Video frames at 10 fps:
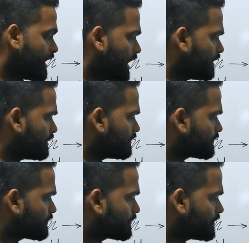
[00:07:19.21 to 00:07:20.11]
And
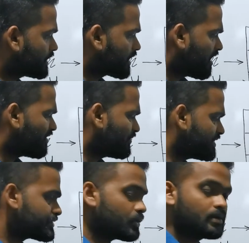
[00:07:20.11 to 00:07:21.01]
if the graph
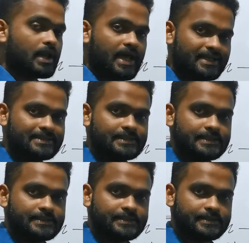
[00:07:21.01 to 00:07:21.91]
is not like
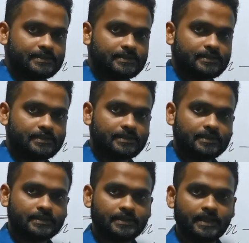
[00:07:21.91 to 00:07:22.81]
this,
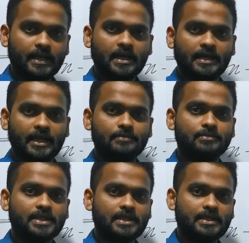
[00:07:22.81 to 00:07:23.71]
there
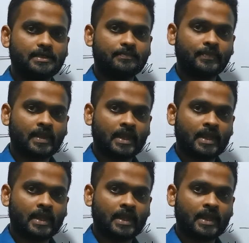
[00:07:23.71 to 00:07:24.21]
can be